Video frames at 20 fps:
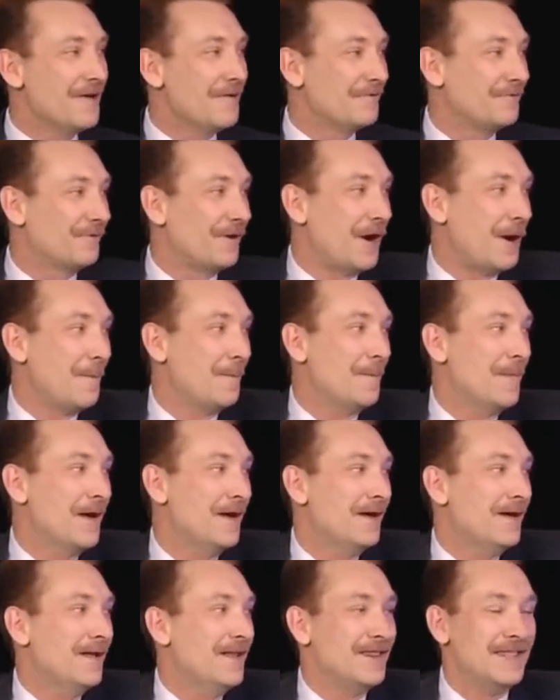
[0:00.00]
from
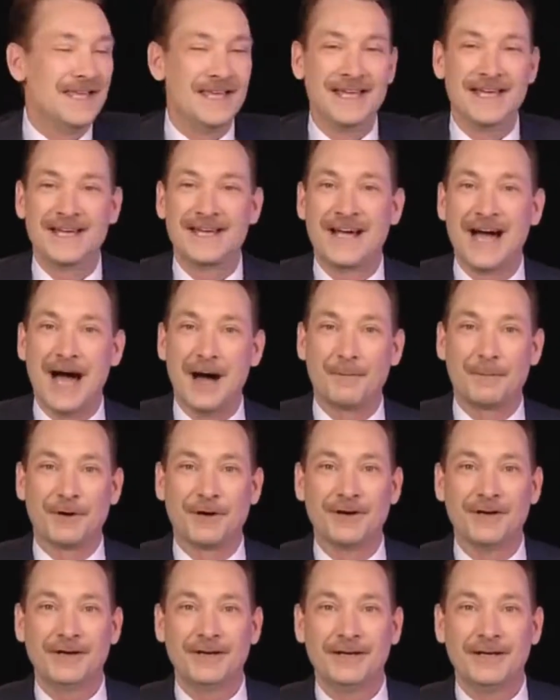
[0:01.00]
the
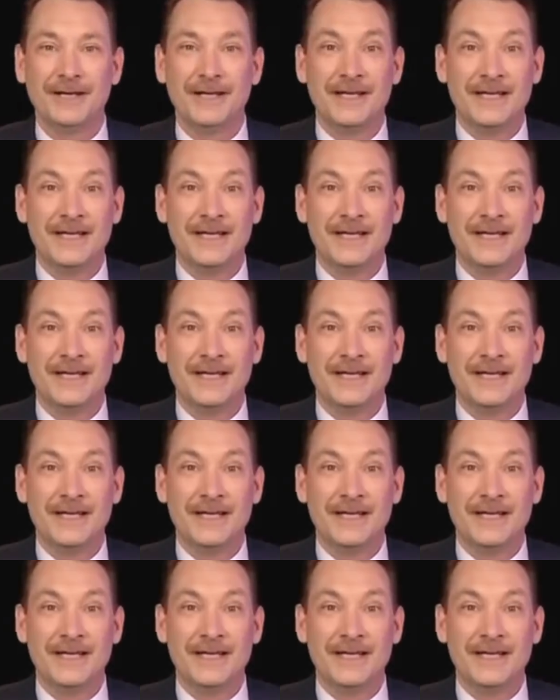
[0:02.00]
copper.